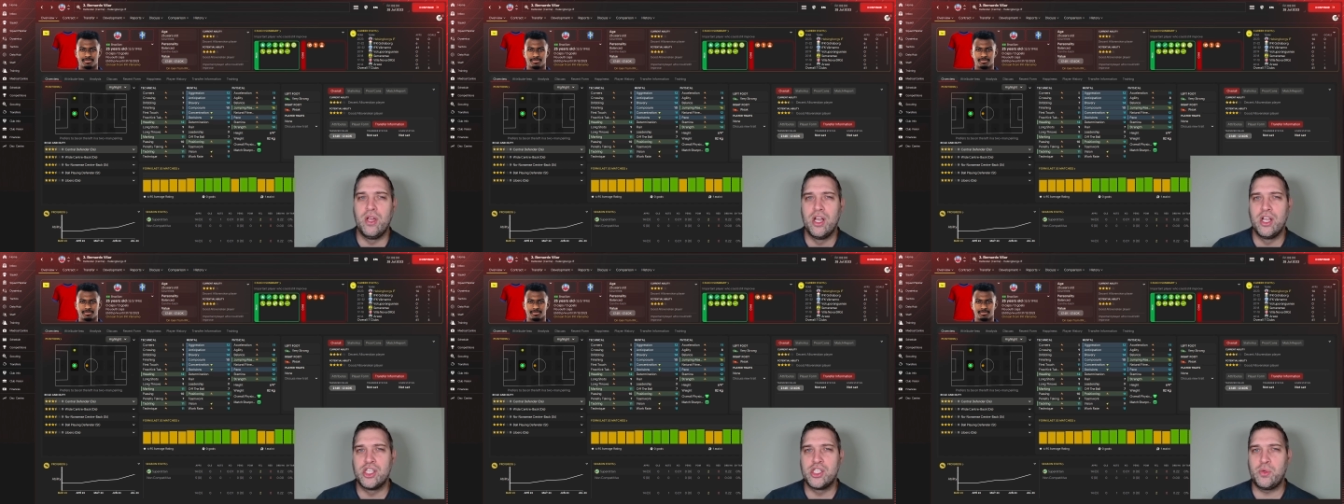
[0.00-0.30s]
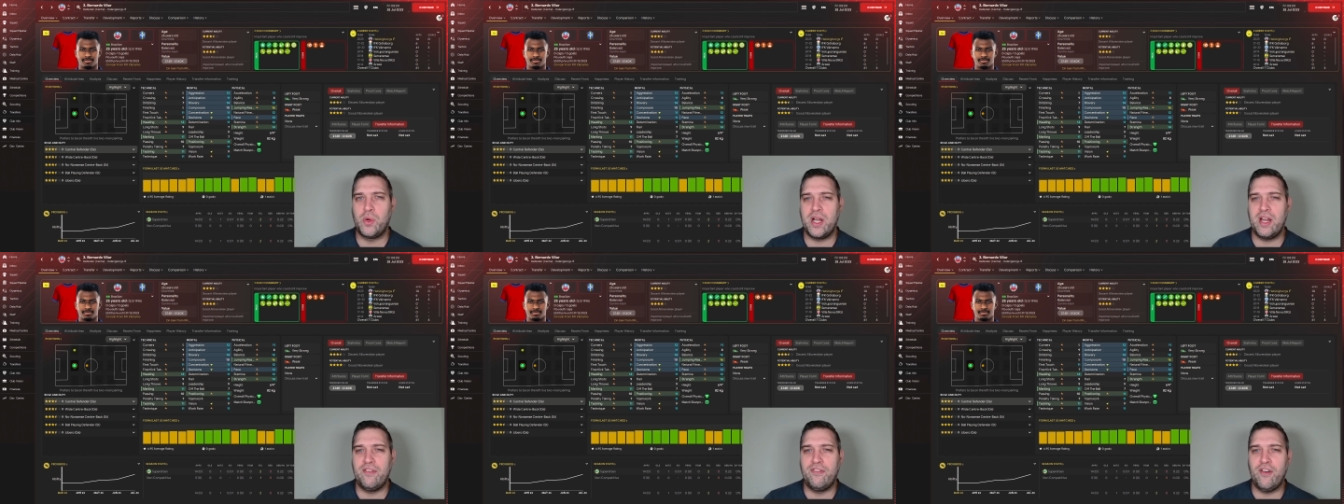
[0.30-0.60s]

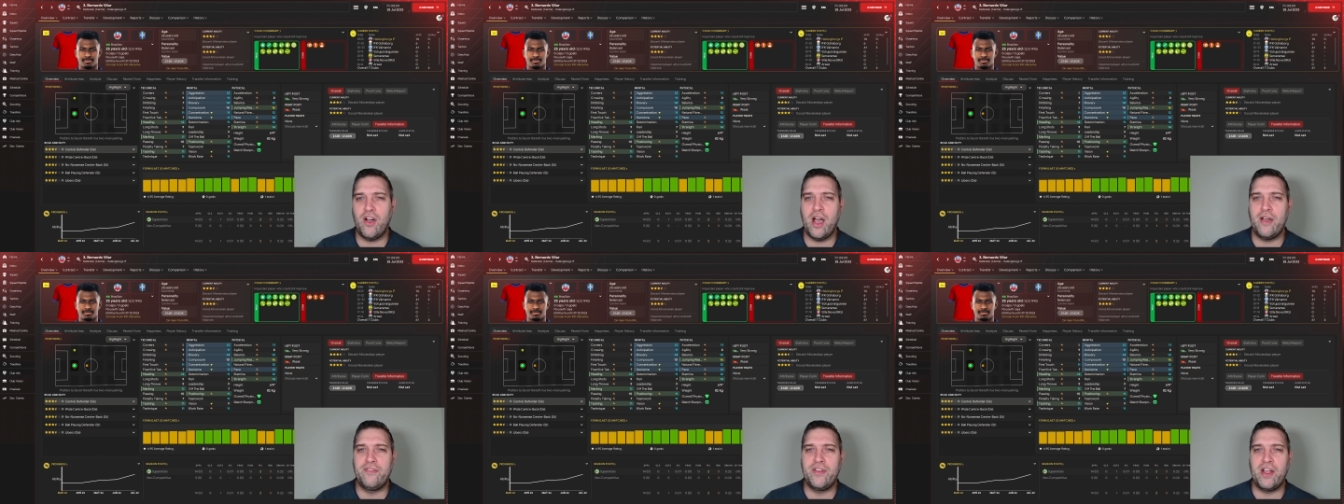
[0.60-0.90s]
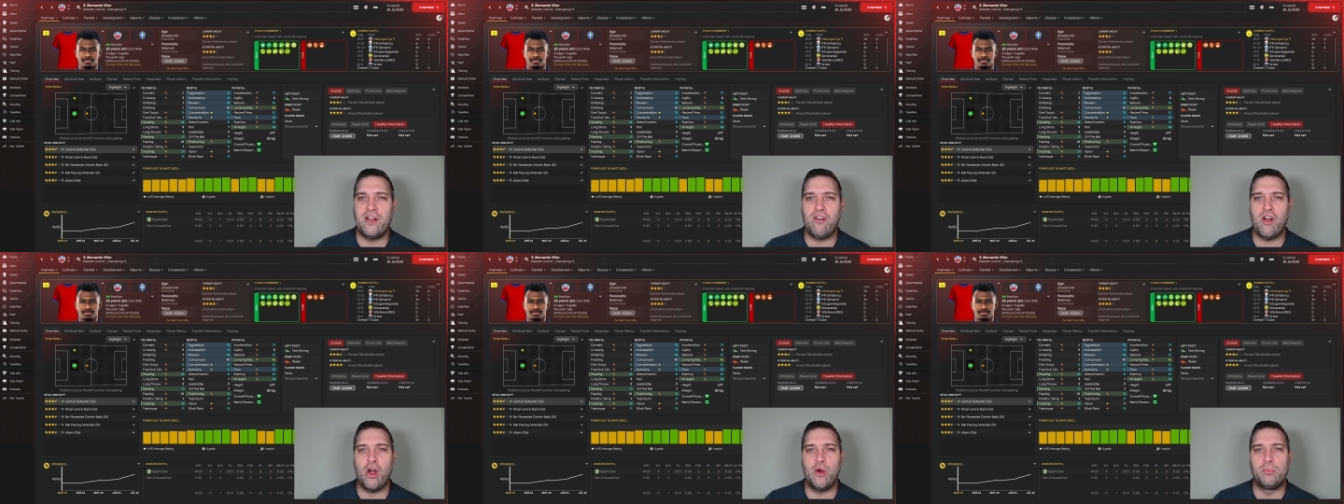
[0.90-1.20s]

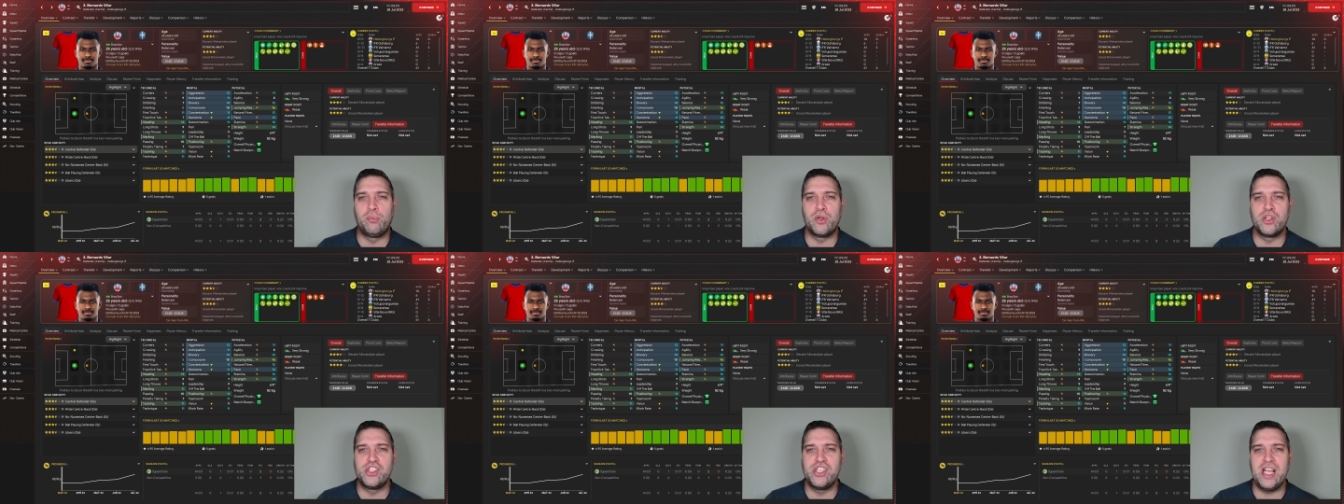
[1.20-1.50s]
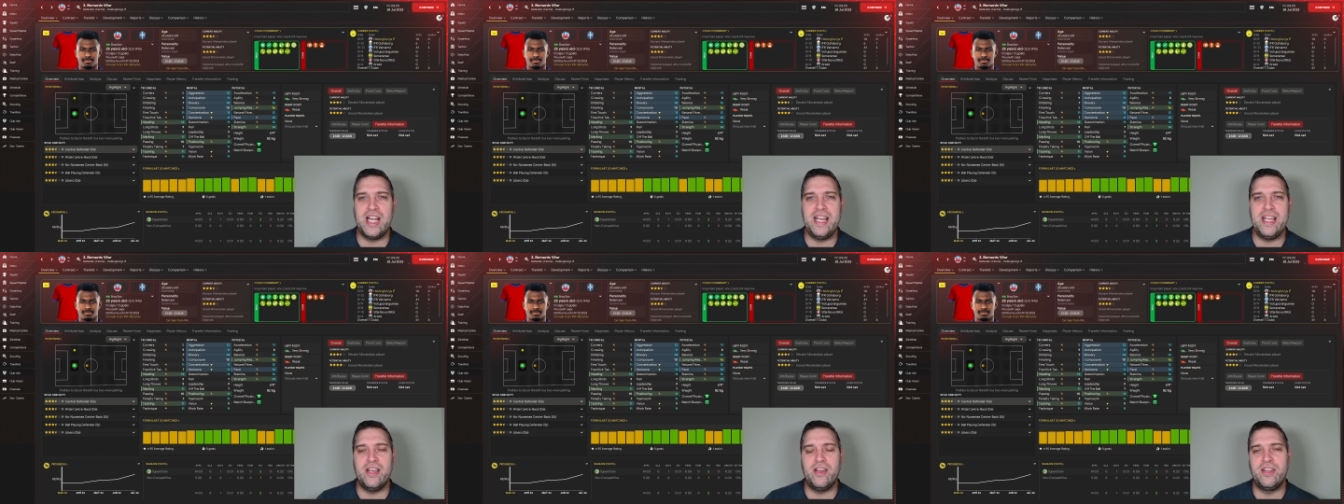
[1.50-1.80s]
25-year-old
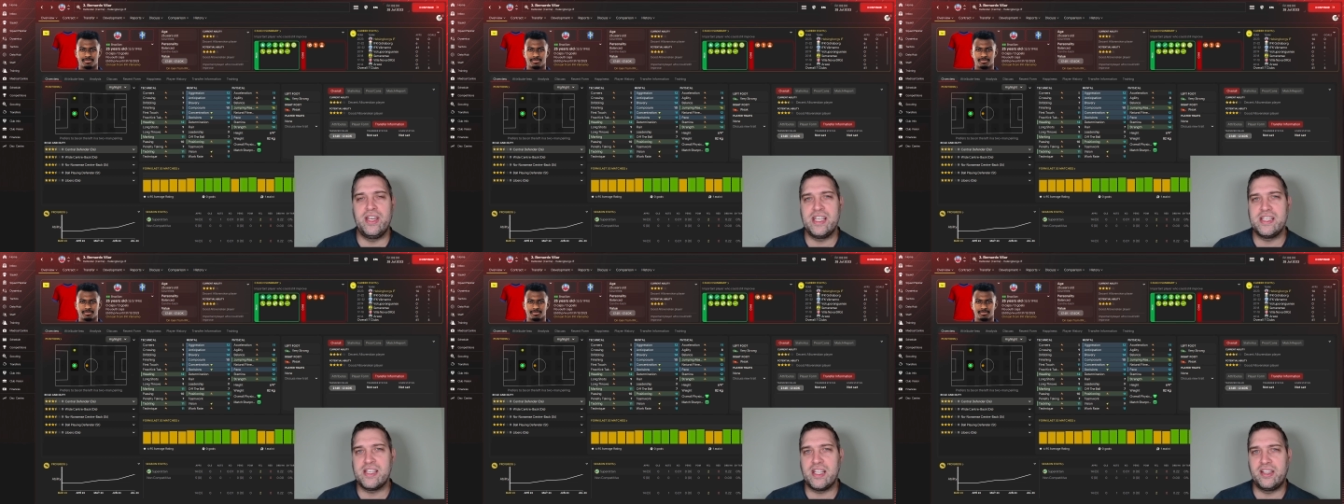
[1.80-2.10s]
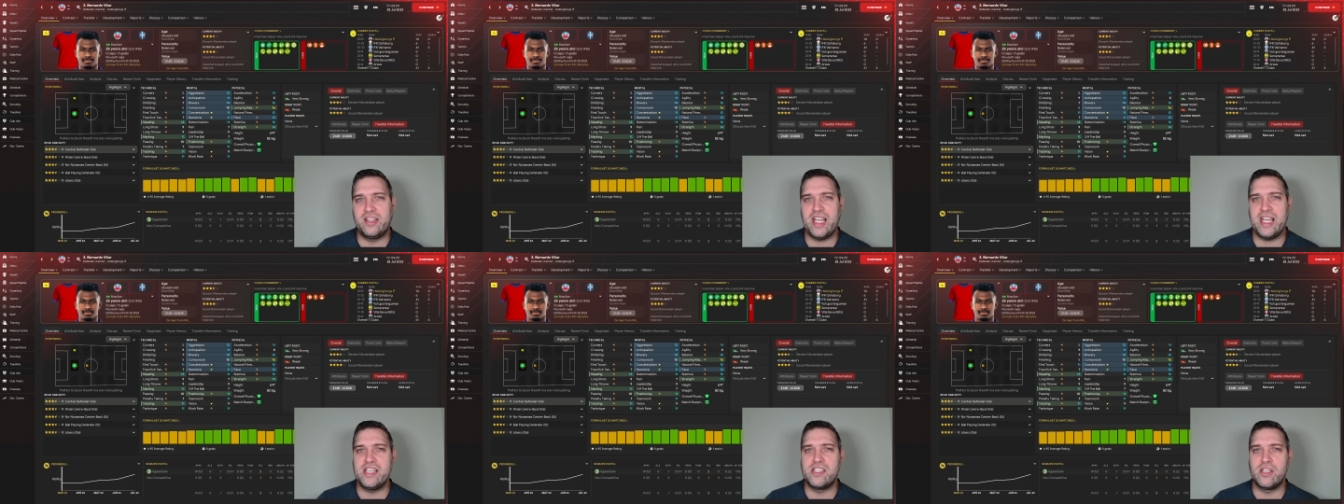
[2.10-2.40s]
Brazilian, he's a
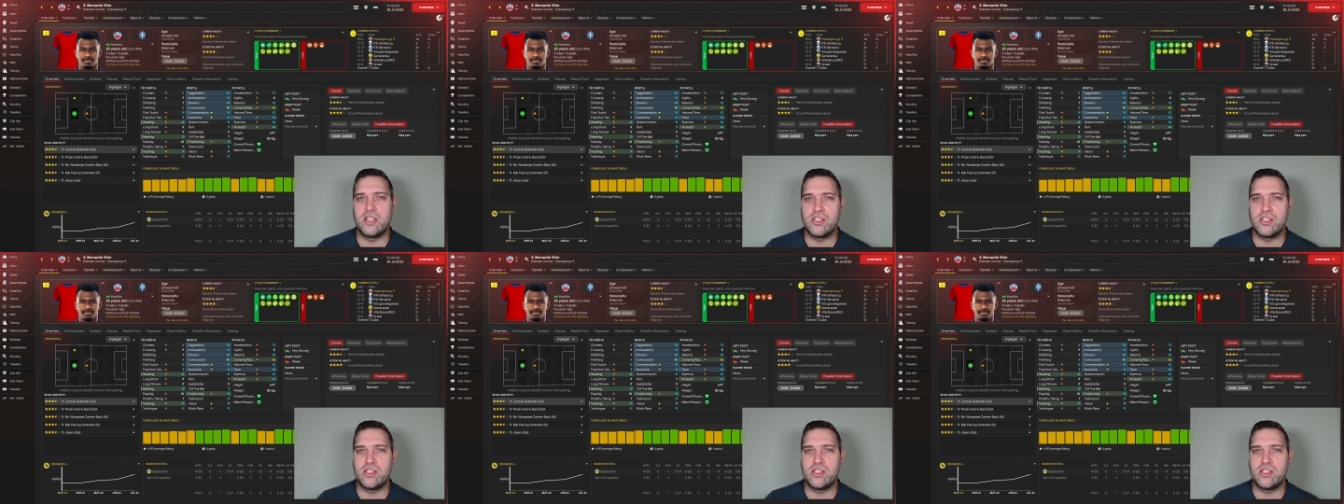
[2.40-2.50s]
decent